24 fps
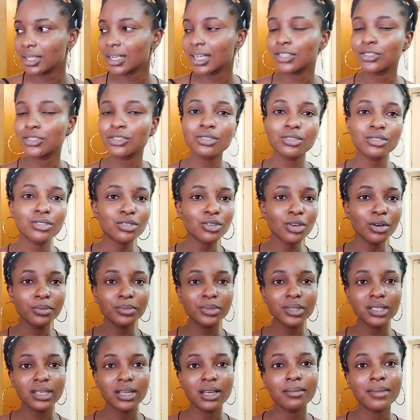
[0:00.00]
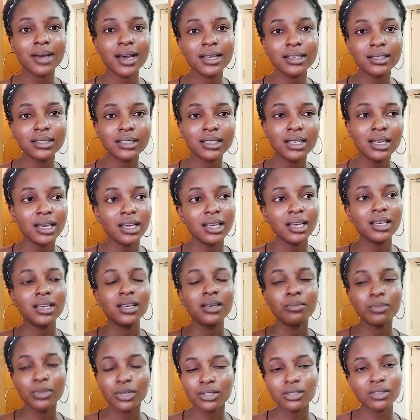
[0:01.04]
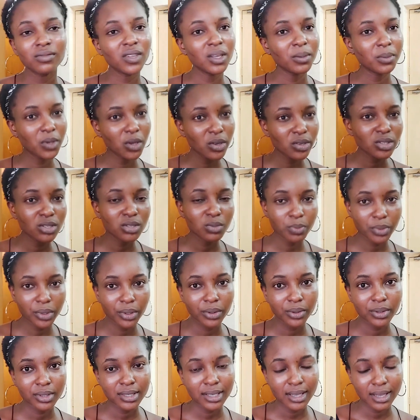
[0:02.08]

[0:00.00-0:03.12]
I just dumped them and most of them got spoiled.